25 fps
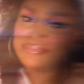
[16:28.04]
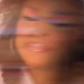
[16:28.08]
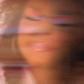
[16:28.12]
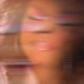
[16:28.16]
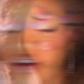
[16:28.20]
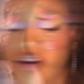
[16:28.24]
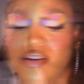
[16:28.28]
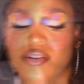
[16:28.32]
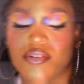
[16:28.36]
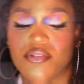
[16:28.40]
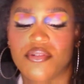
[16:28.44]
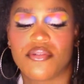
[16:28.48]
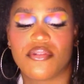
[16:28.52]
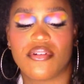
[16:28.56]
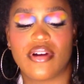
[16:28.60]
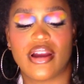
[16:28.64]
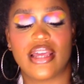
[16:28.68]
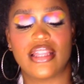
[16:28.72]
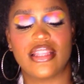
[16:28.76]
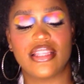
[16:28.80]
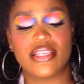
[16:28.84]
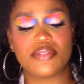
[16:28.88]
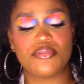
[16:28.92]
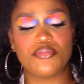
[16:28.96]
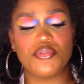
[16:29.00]
All
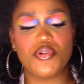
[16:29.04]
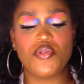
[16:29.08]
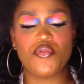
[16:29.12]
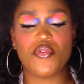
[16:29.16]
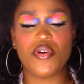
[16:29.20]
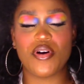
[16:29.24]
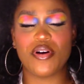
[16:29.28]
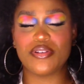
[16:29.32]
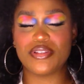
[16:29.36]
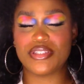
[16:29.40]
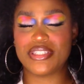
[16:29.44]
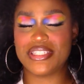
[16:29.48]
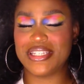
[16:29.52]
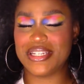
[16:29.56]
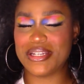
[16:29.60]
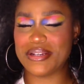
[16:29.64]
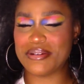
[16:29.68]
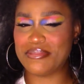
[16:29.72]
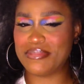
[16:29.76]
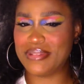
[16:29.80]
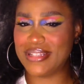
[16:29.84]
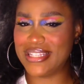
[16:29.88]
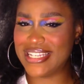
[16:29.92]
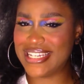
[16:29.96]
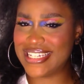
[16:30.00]
right, let's move on to
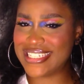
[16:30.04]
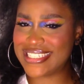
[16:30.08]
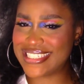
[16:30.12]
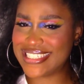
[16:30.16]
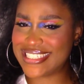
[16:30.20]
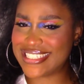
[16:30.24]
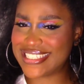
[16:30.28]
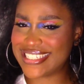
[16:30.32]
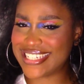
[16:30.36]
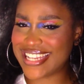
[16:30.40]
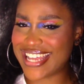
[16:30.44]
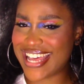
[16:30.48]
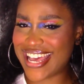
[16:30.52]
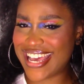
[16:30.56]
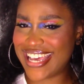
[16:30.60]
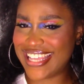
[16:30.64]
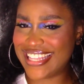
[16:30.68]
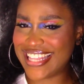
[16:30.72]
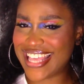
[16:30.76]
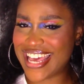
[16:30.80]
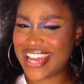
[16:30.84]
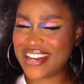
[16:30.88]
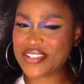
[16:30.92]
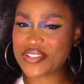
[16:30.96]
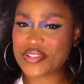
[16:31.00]
the blushes and
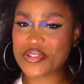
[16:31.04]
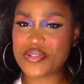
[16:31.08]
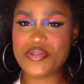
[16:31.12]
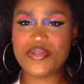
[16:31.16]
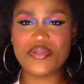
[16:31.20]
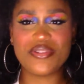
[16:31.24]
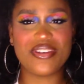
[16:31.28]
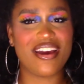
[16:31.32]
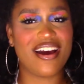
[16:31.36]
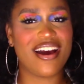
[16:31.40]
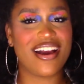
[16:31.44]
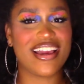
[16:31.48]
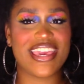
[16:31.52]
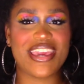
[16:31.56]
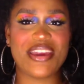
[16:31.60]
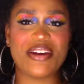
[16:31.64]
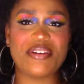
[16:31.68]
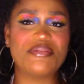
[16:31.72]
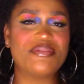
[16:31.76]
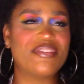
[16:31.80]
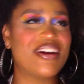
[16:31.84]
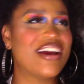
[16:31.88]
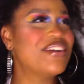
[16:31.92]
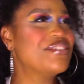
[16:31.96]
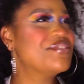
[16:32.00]
highlighters. Ooh, y'all
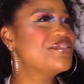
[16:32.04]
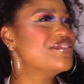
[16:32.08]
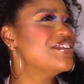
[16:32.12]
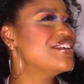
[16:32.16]
can't wait.